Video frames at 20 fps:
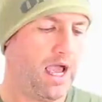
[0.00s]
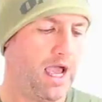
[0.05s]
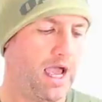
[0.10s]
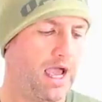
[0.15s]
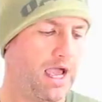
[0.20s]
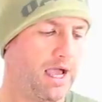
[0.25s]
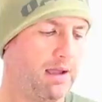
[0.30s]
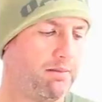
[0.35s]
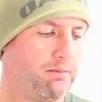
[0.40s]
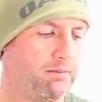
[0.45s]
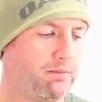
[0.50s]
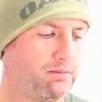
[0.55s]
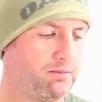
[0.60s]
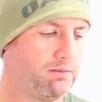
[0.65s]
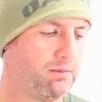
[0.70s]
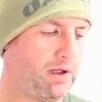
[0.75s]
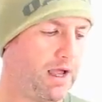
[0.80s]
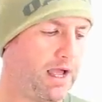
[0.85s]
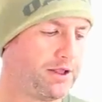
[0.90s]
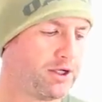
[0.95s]

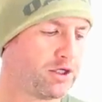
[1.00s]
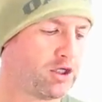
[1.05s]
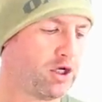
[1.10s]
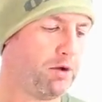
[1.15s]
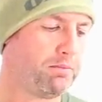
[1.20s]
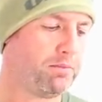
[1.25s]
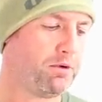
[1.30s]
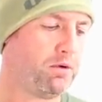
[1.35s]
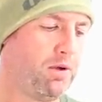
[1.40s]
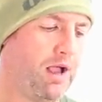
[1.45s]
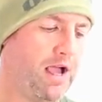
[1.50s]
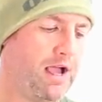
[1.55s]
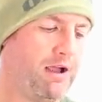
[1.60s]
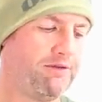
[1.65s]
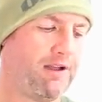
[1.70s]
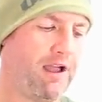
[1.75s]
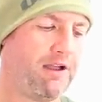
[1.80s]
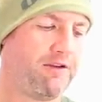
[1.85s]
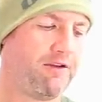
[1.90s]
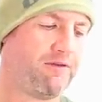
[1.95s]
At the top, you
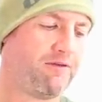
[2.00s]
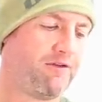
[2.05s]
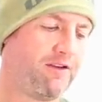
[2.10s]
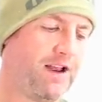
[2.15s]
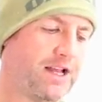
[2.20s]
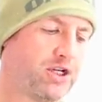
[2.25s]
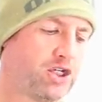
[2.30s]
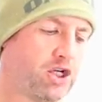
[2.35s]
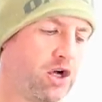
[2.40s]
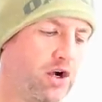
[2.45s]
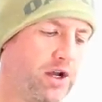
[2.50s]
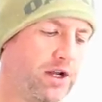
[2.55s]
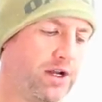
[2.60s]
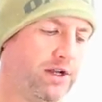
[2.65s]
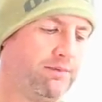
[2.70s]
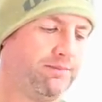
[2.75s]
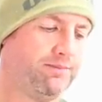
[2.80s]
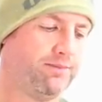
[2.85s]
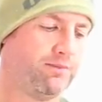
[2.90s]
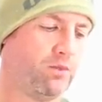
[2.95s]
have a flash
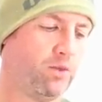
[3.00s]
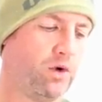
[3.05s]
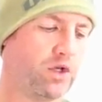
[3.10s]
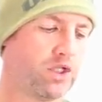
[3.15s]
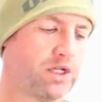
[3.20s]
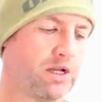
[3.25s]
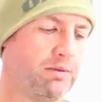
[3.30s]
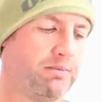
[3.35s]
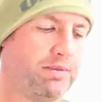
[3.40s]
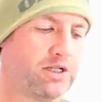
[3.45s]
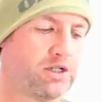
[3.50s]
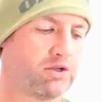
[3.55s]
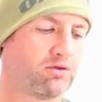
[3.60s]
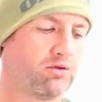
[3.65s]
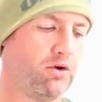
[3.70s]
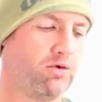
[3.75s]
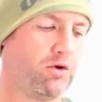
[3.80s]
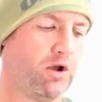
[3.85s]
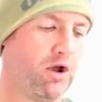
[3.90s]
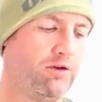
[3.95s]
hider, which can be
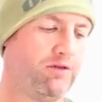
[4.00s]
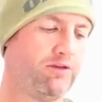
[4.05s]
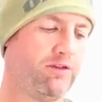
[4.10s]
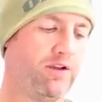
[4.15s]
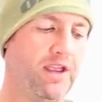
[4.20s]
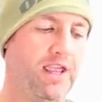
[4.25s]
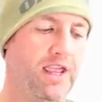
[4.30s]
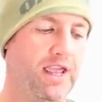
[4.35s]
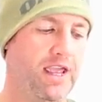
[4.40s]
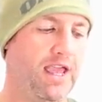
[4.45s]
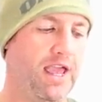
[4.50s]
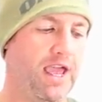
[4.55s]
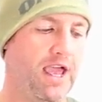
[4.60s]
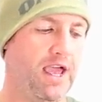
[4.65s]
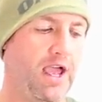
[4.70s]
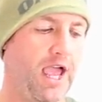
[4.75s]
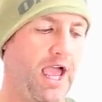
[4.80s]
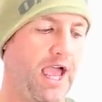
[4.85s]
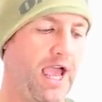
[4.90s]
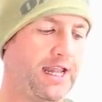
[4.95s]
screwed off.
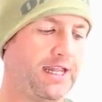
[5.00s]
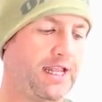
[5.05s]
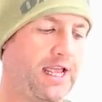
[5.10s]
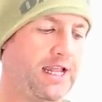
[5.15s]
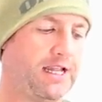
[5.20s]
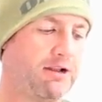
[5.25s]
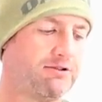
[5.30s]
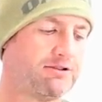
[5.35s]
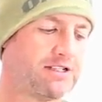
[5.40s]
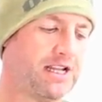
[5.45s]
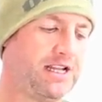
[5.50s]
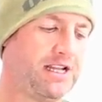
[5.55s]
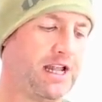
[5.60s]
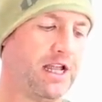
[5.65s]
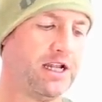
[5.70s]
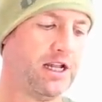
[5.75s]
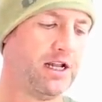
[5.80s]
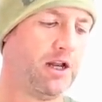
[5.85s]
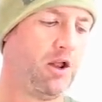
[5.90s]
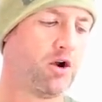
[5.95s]
And then there is
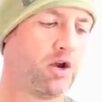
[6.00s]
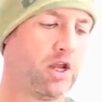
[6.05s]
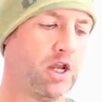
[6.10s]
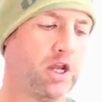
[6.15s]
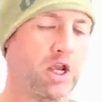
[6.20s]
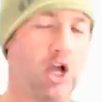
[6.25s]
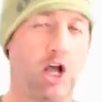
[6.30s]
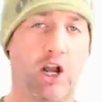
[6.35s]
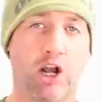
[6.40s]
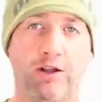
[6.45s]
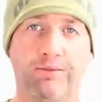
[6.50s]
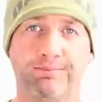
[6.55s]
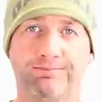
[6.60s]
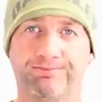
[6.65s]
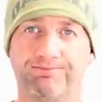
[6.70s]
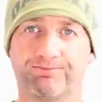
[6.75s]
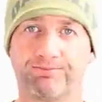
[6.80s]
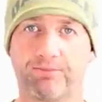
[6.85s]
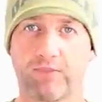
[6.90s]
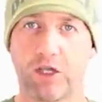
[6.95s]
another locking collar
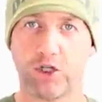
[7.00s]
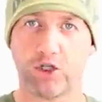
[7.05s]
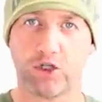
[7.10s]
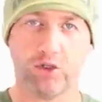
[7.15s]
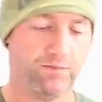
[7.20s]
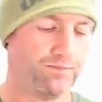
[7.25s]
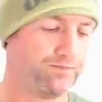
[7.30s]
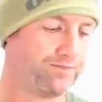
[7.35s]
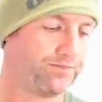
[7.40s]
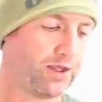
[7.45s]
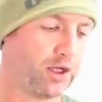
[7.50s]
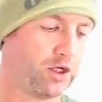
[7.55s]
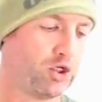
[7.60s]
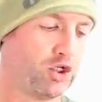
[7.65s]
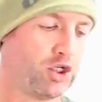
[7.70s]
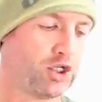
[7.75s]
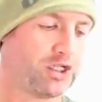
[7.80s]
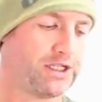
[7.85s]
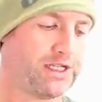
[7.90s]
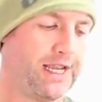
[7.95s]

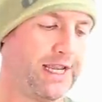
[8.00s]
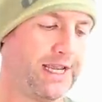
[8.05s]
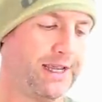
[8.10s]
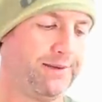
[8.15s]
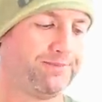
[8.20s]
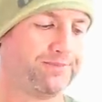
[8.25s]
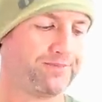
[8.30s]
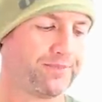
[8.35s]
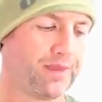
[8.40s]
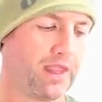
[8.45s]
just here,